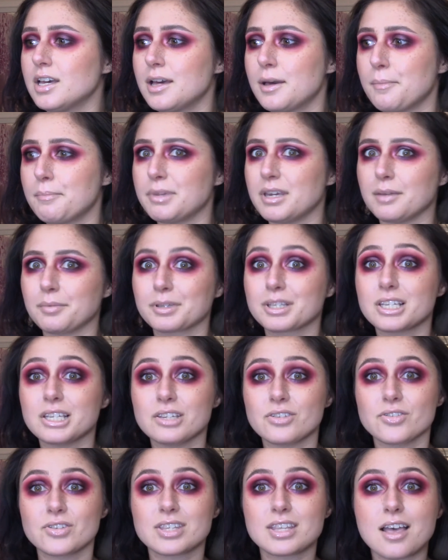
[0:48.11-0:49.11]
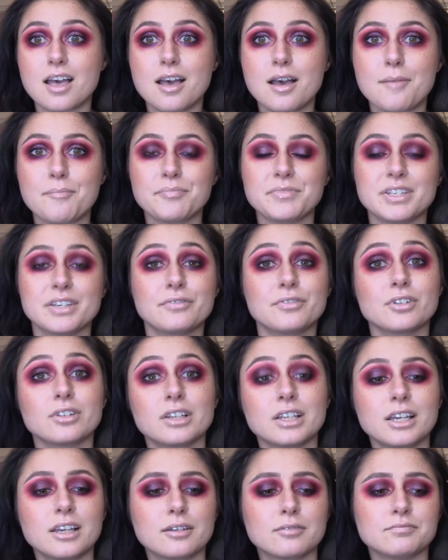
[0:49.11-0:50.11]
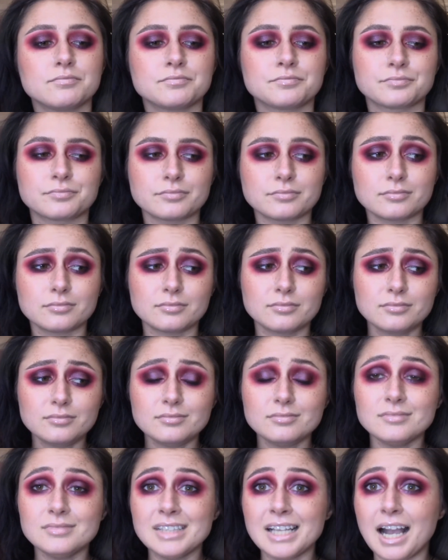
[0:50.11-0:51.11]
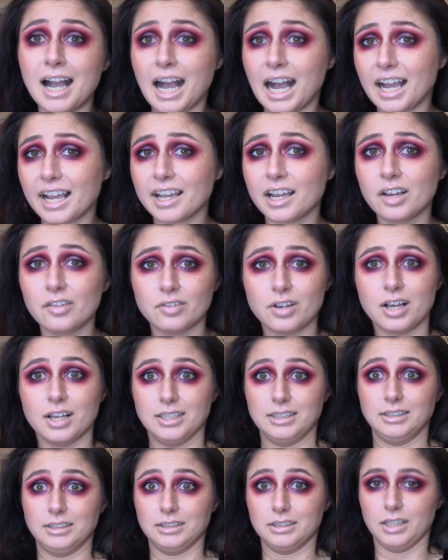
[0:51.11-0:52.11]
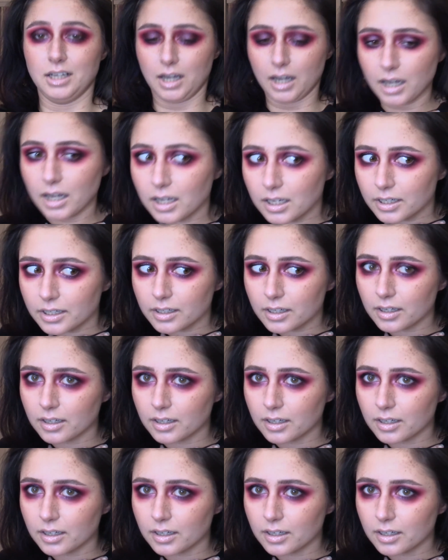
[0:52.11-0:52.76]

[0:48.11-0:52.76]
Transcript: be able to use them differently. I have a lot